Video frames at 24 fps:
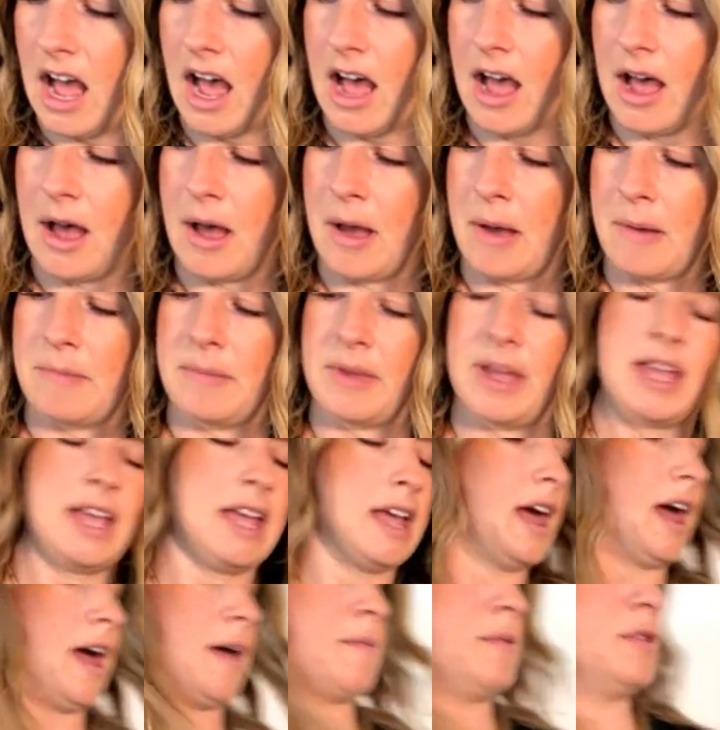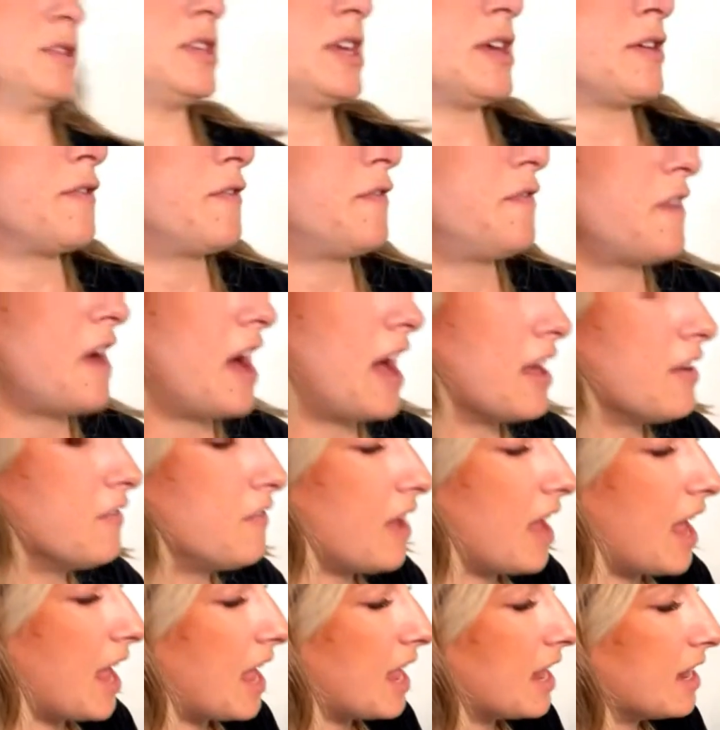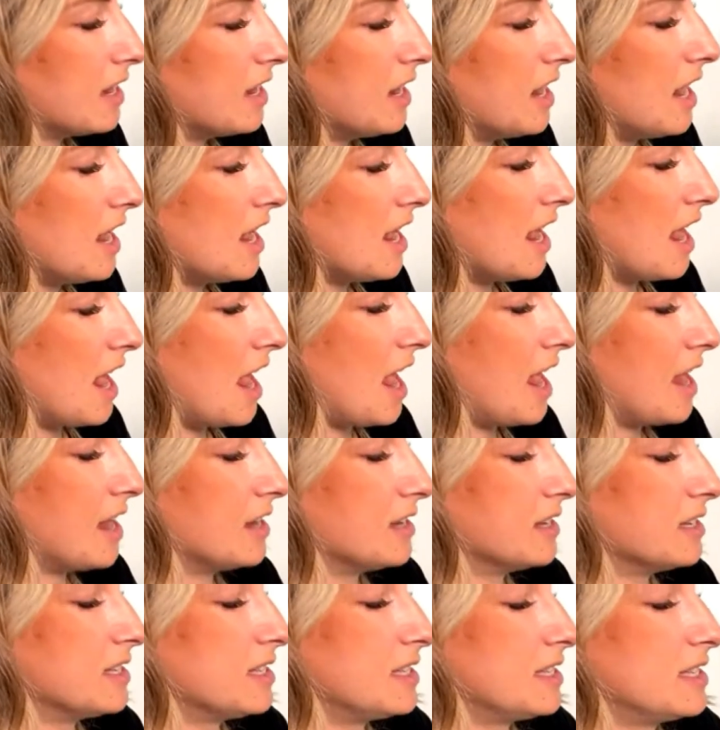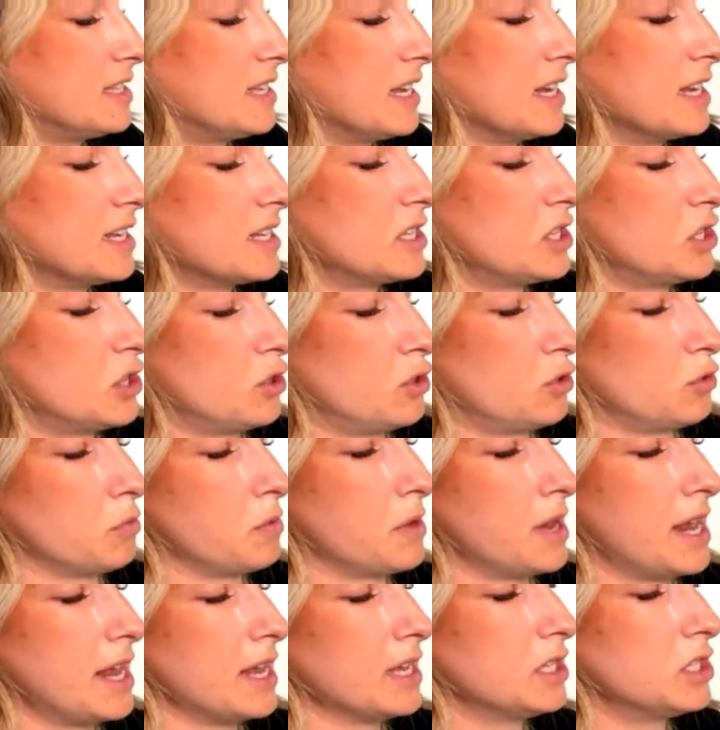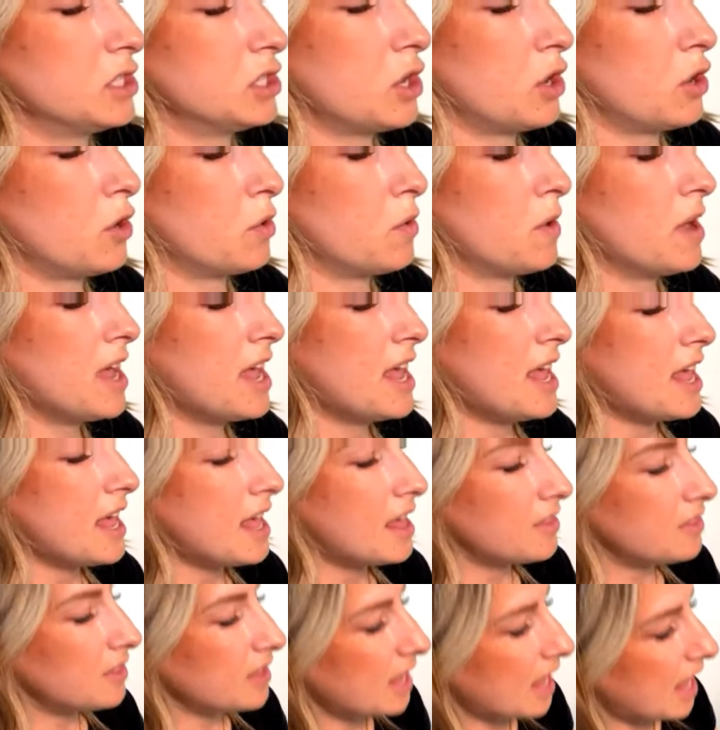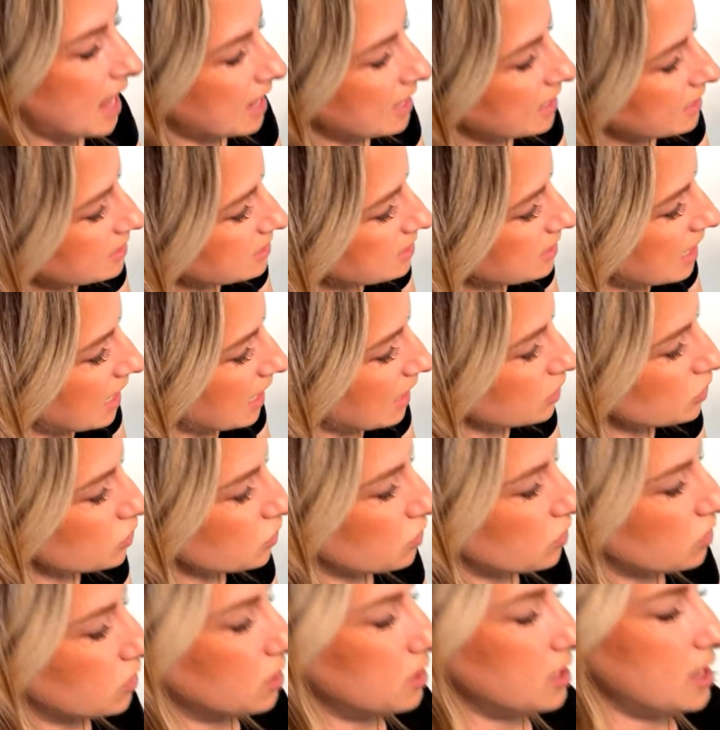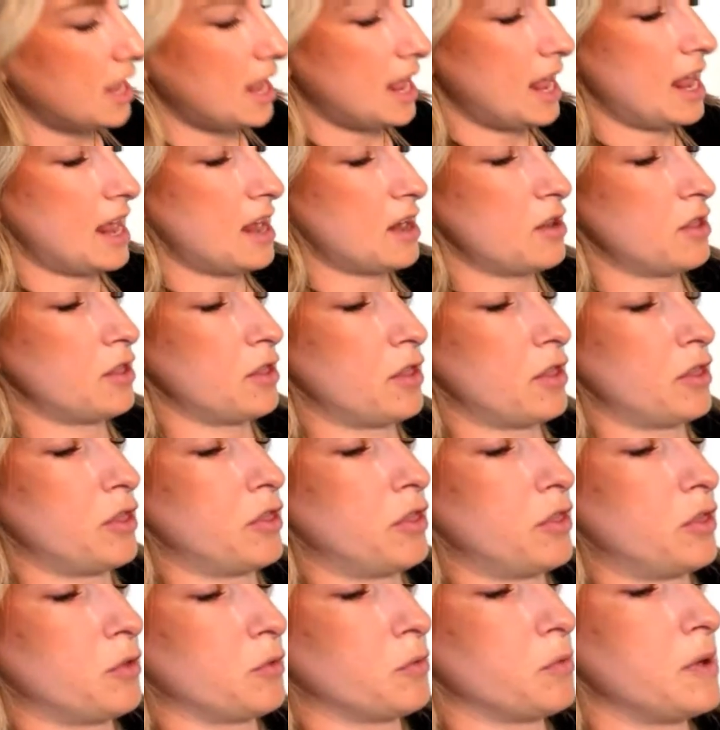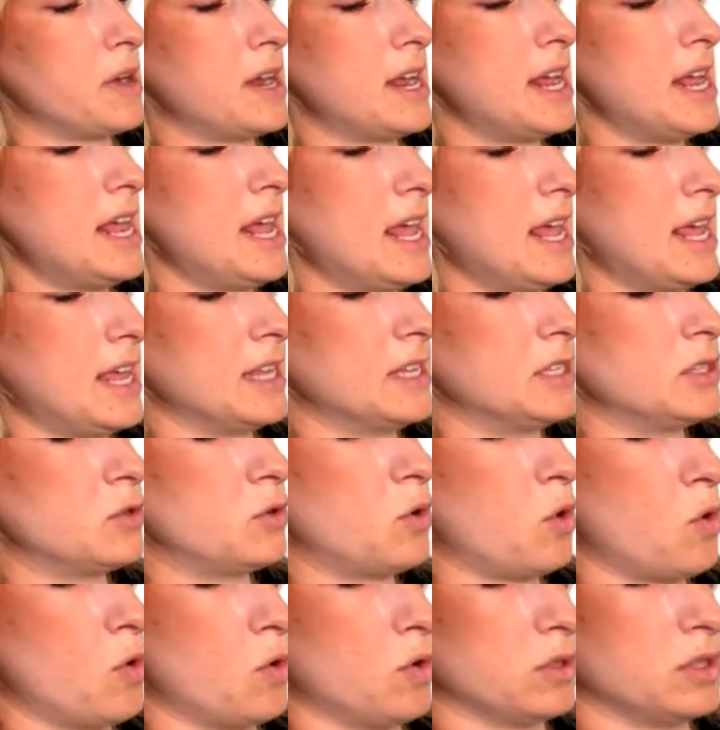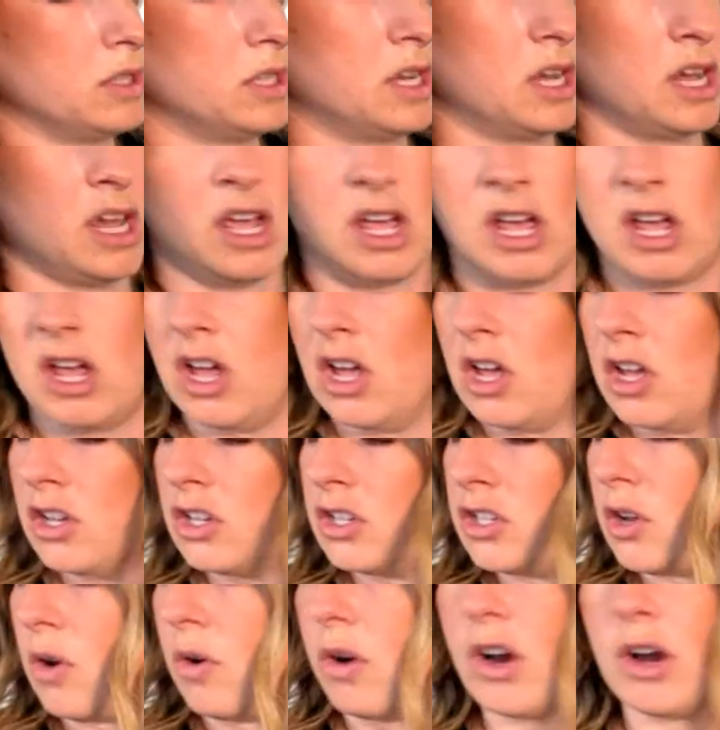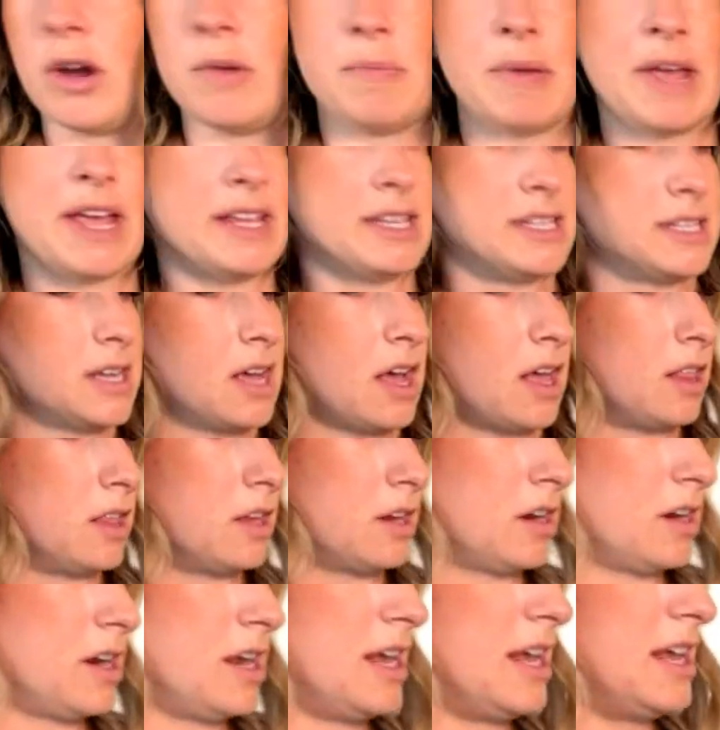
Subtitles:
I'm using 5N and 6-3. So the N is a natural and the 3 is gold. So her base color